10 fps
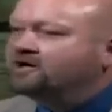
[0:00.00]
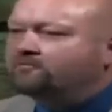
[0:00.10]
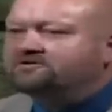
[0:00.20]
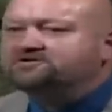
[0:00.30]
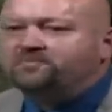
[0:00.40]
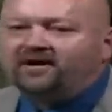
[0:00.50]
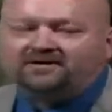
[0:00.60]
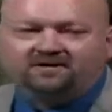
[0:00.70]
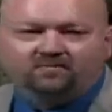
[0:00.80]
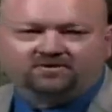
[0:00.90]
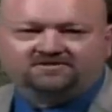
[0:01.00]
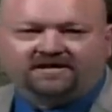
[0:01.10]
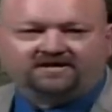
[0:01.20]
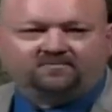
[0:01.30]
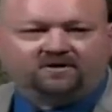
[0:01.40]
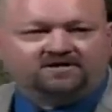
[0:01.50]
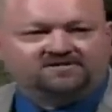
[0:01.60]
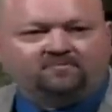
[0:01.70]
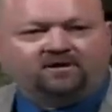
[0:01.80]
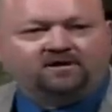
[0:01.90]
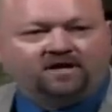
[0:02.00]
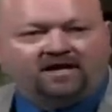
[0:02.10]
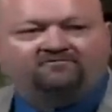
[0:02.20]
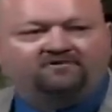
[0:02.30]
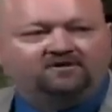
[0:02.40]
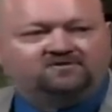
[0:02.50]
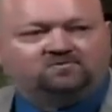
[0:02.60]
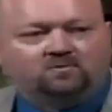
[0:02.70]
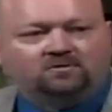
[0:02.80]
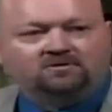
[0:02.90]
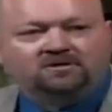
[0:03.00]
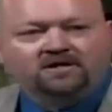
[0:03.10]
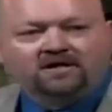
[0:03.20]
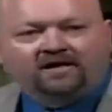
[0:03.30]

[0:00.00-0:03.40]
and respected and protected because they bring life into this world.